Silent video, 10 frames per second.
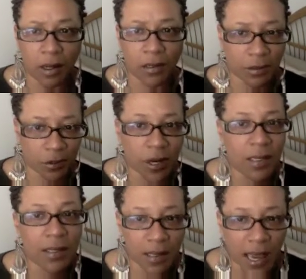I try
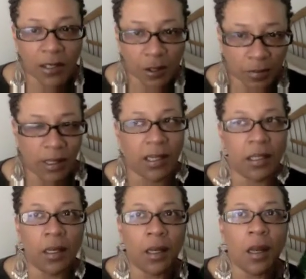to
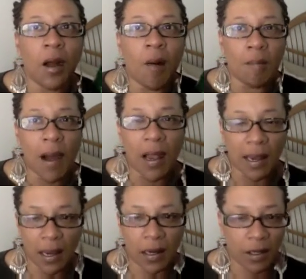saturate my
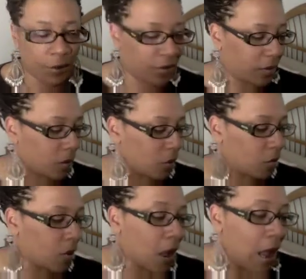hair.
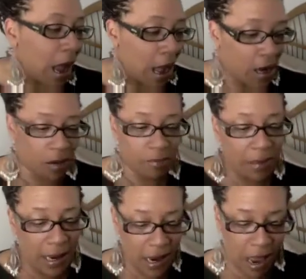So, um,
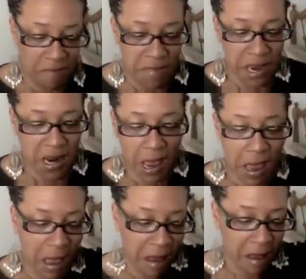but I mean, I
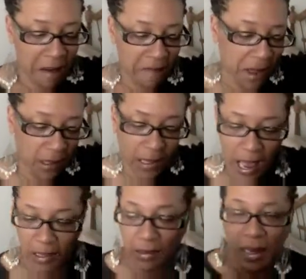have a
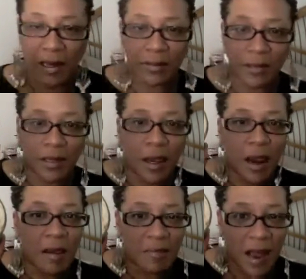lot left.
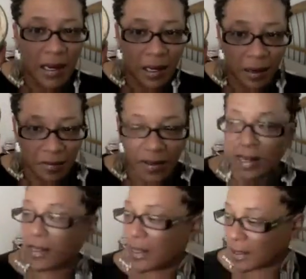If I can't
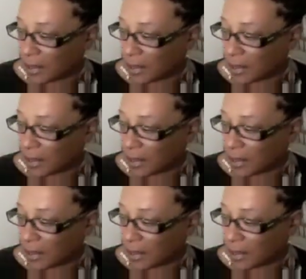find it at